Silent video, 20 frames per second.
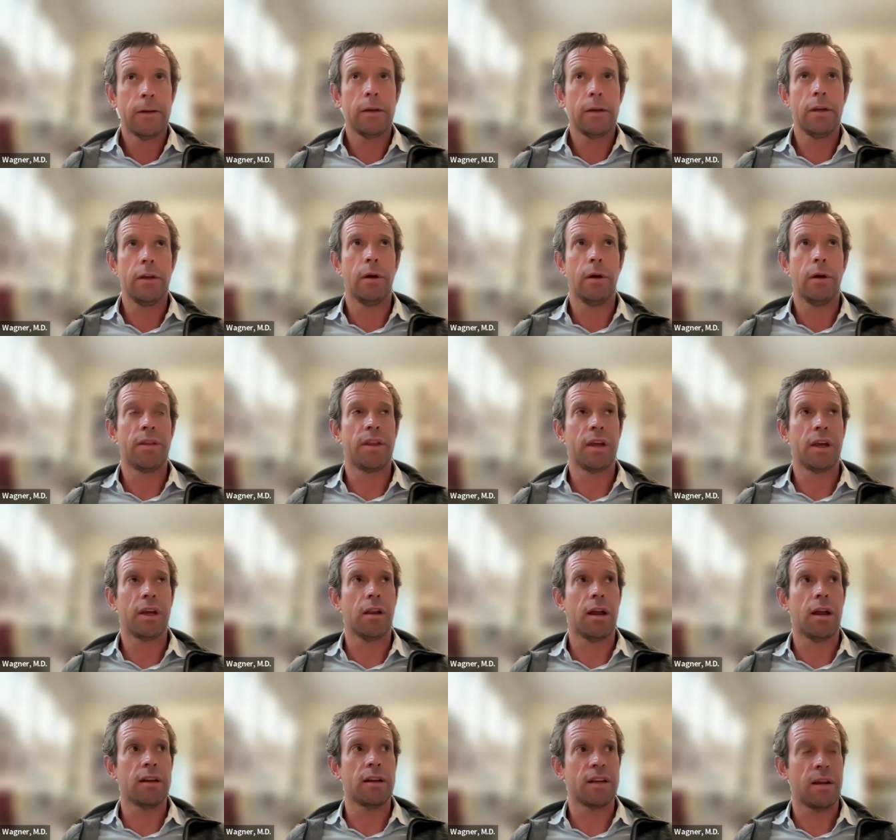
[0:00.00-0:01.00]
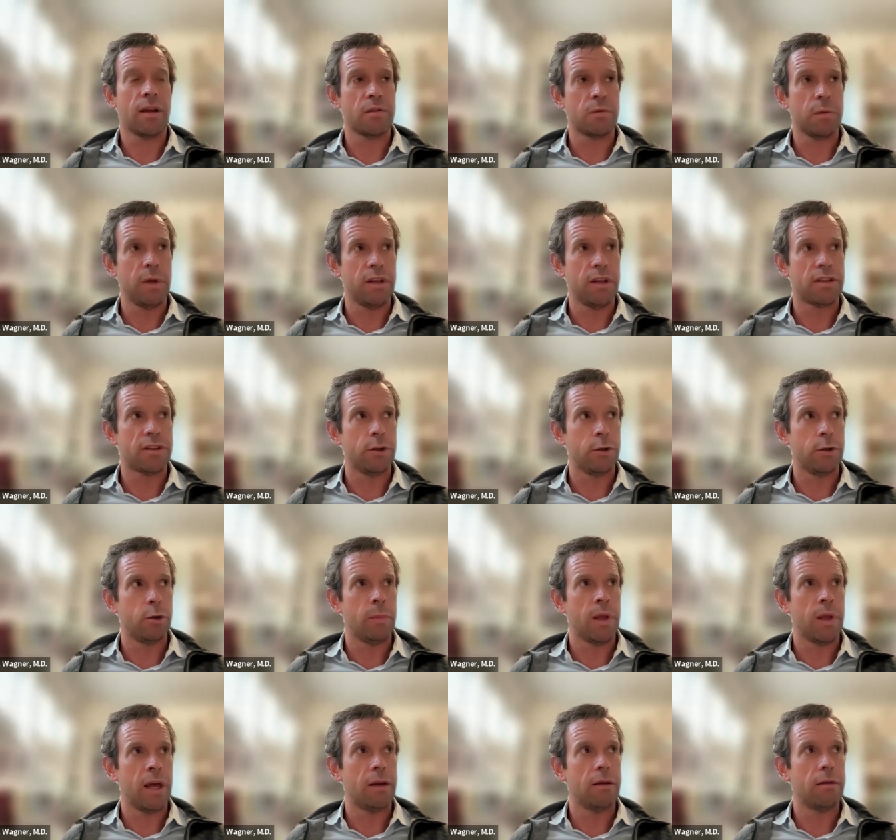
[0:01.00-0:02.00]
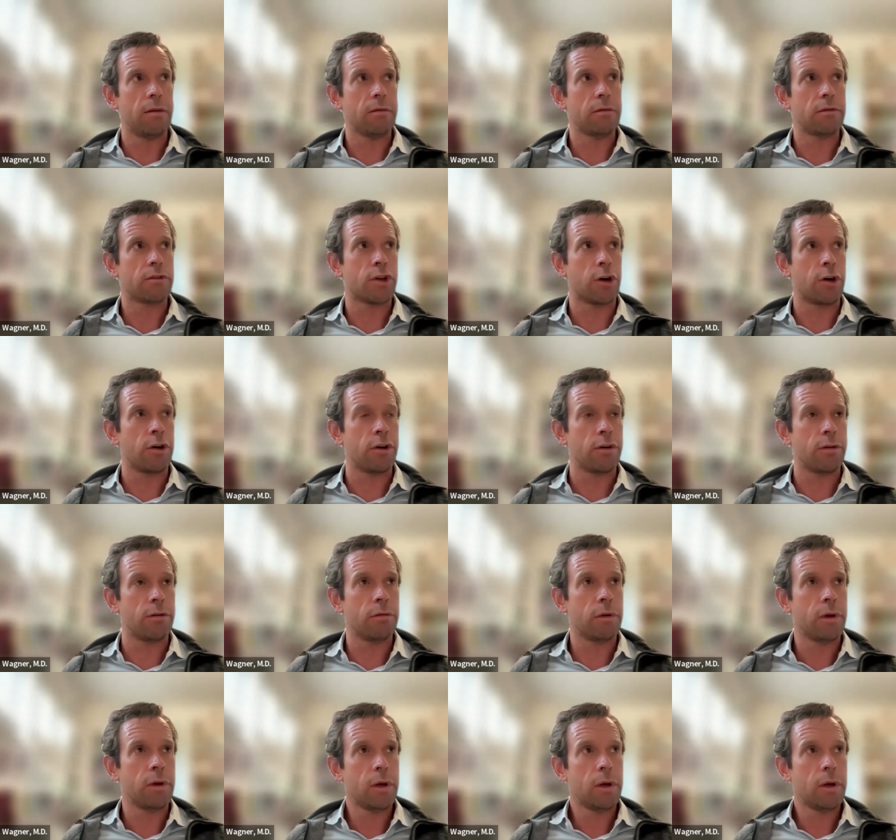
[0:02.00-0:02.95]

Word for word: you know i think a lot of times we assume that certain